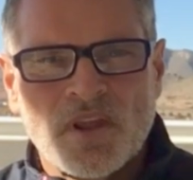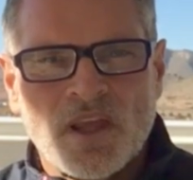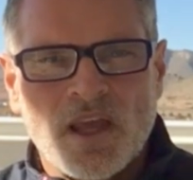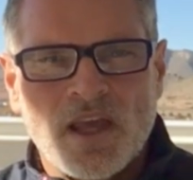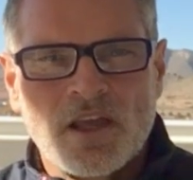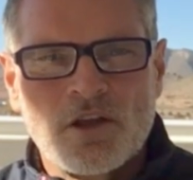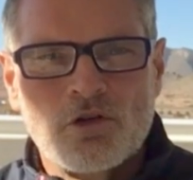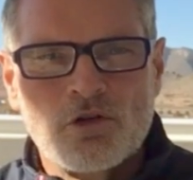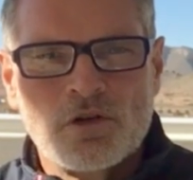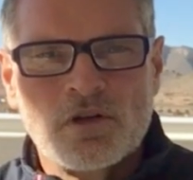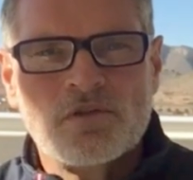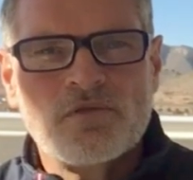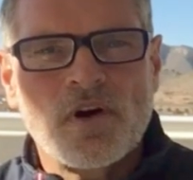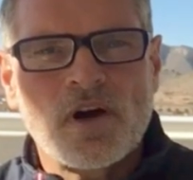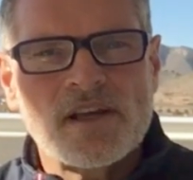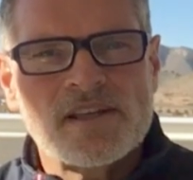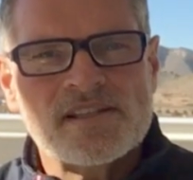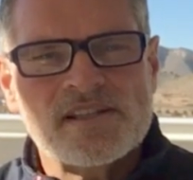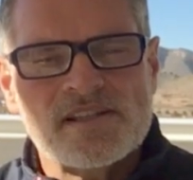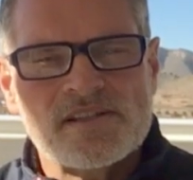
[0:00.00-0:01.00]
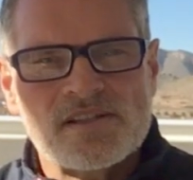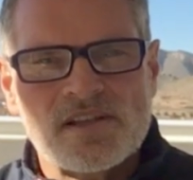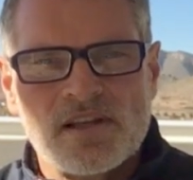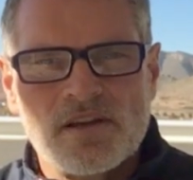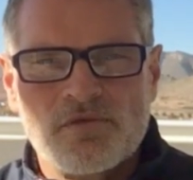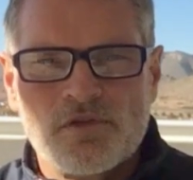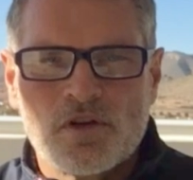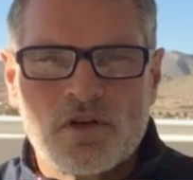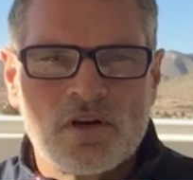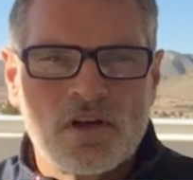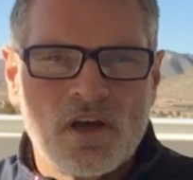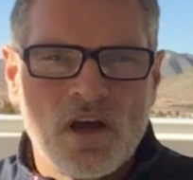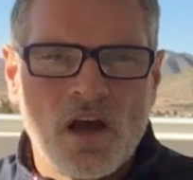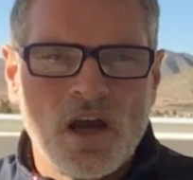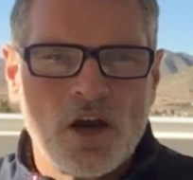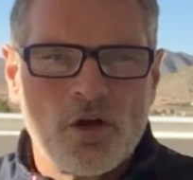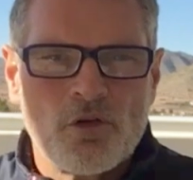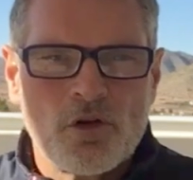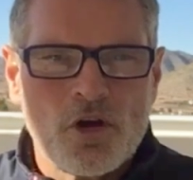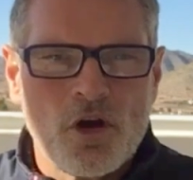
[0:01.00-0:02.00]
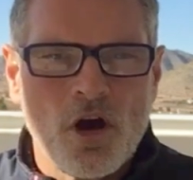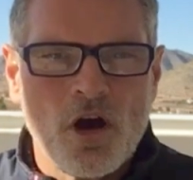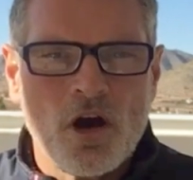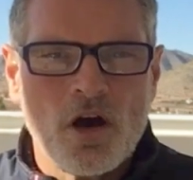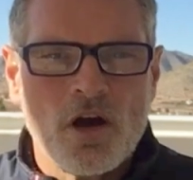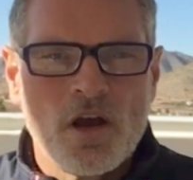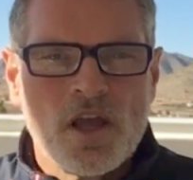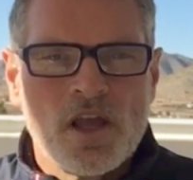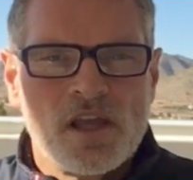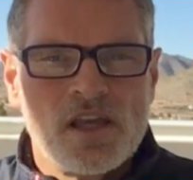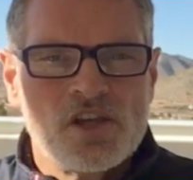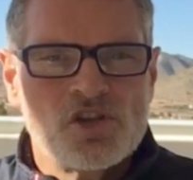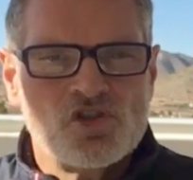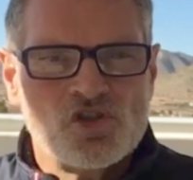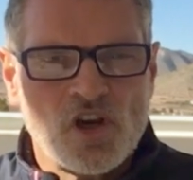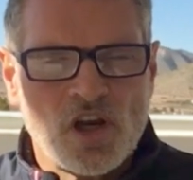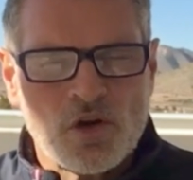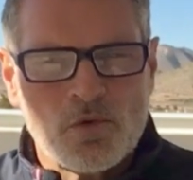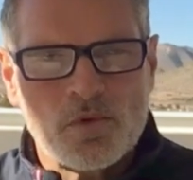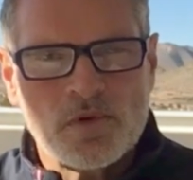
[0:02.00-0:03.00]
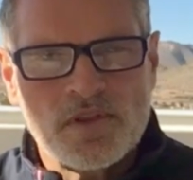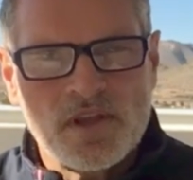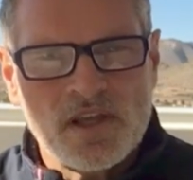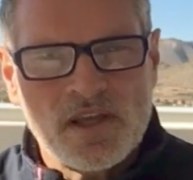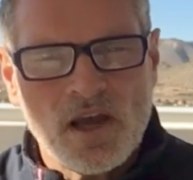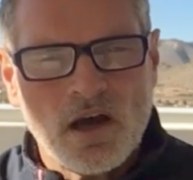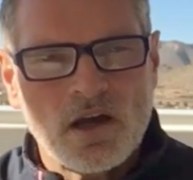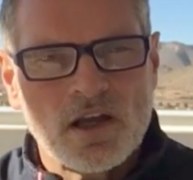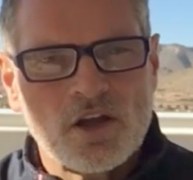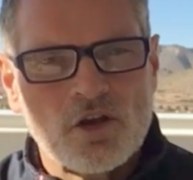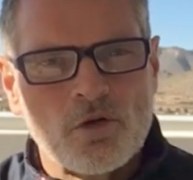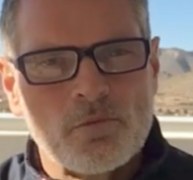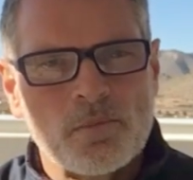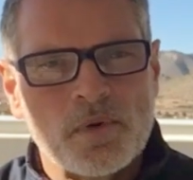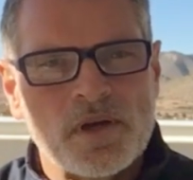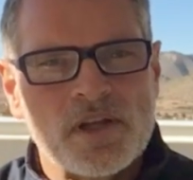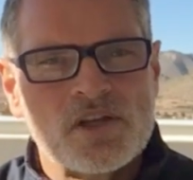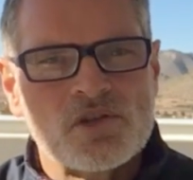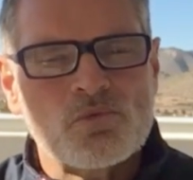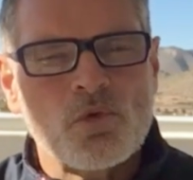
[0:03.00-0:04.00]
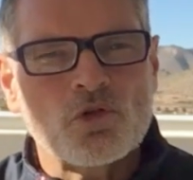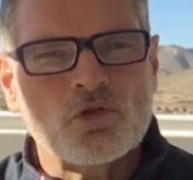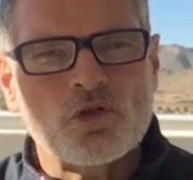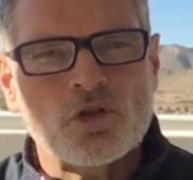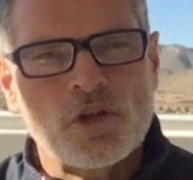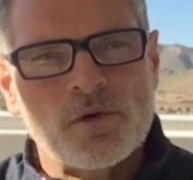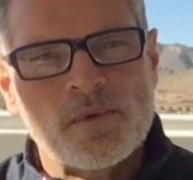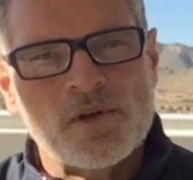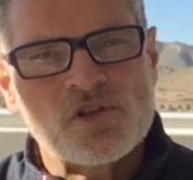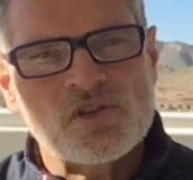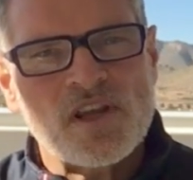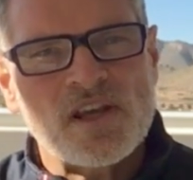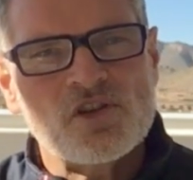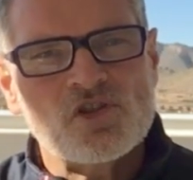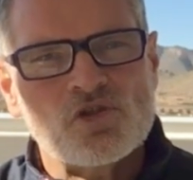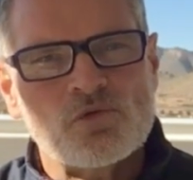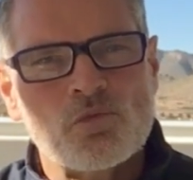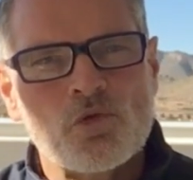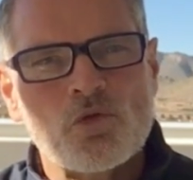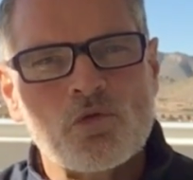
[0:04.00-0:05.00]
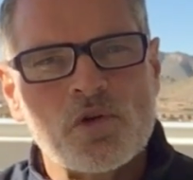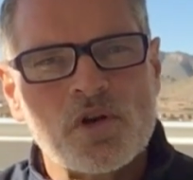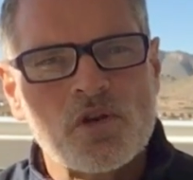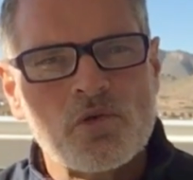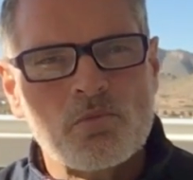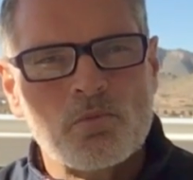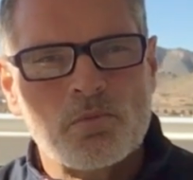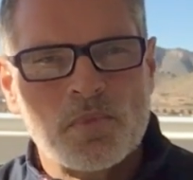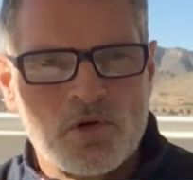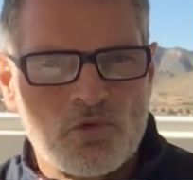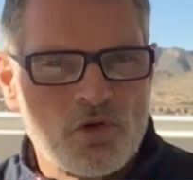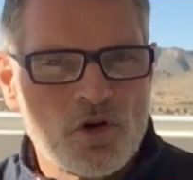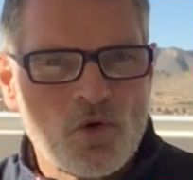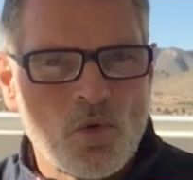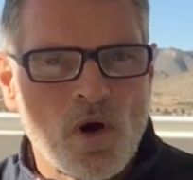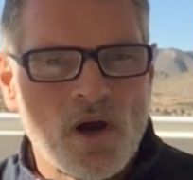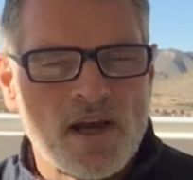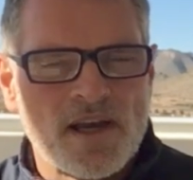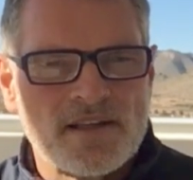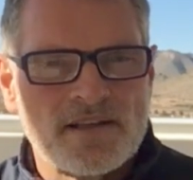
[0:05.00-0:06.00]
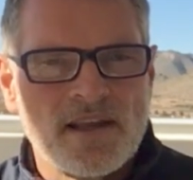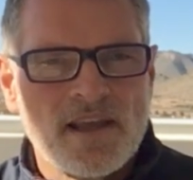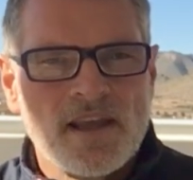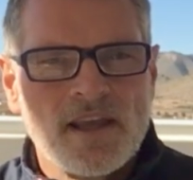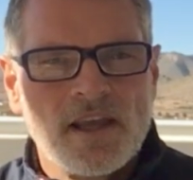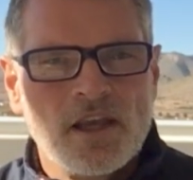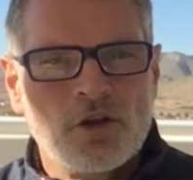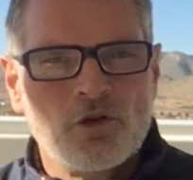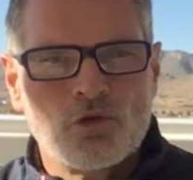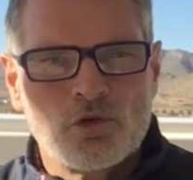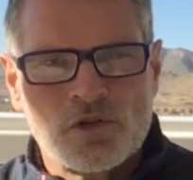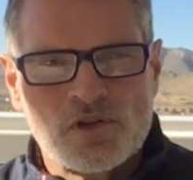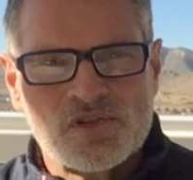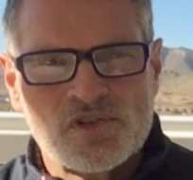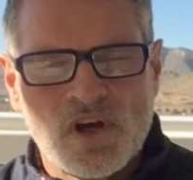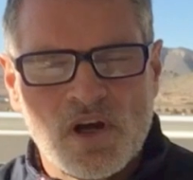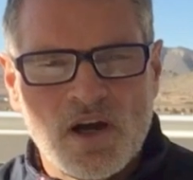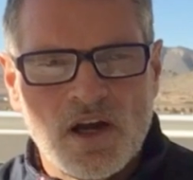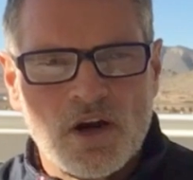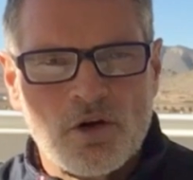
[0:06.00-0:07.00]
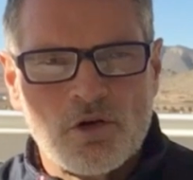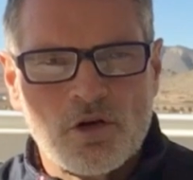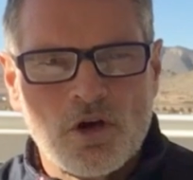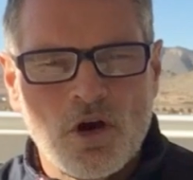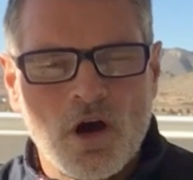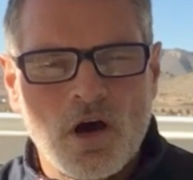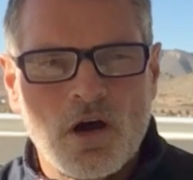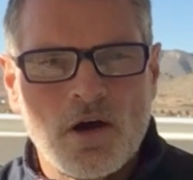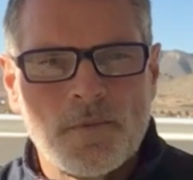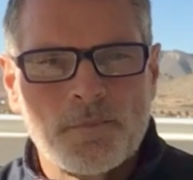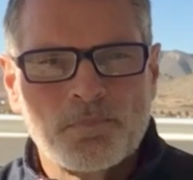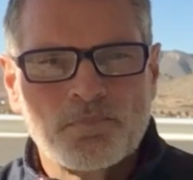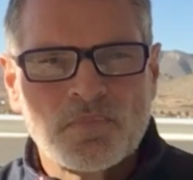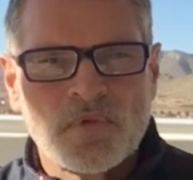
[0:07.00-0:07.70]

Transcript: And good advice is, if you're going to hire a car, is check with the hire companies what documentation will be required in order to hire a car.